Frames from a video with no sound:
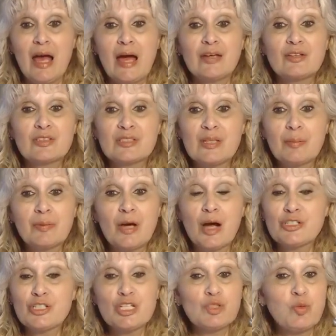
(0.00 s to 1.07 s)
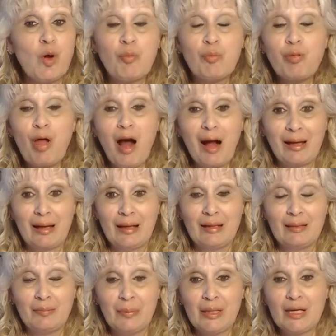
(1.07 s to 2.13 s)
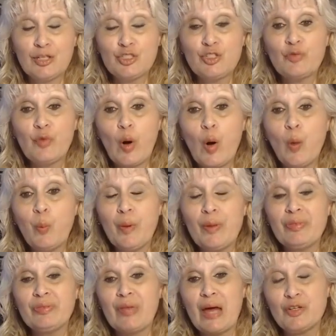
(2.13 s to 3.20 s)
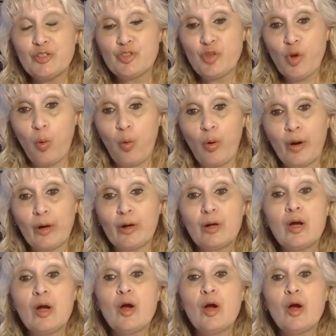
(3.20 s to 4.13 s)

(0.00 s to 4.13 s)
And your subconscious won't block it, because you've opened that door